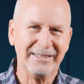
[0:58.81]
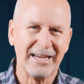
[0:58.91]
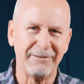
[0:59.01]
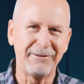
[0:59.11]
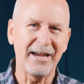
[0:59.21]

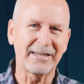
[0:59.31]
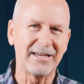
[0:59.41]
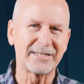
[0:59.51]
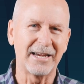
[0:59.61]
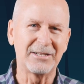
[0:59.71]
In fact,
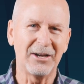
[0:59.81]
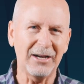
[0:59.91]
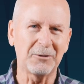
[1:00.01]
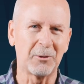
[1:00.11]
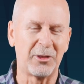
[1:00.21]
as I
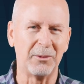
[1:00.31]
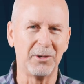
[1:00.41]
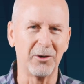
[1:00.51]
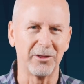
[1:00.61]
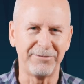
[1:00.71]
talked with them
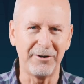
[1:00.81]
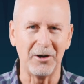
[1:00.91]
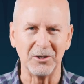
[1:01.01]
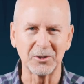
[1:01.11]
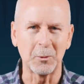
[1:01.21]
near the
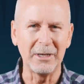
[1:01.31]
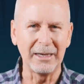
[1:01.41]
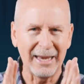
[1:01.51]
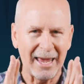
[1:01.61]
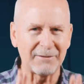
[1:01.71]
falls, we
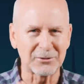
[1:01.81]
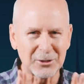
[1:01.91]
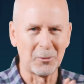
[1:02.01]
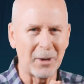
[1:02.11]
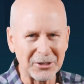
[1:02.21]
laughed
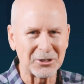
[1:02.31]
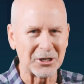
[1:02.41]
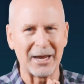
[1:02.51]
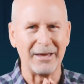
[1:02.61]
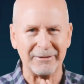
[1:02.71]
so much
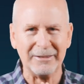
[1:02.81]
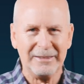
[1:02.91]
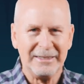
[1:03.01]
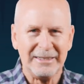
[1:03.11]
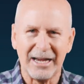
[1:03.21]
together.
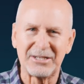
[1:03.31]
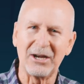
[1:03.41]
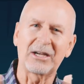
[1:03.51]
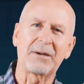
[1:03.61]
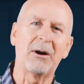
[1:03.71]
I
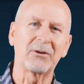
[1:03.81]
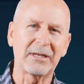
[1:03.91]
talked about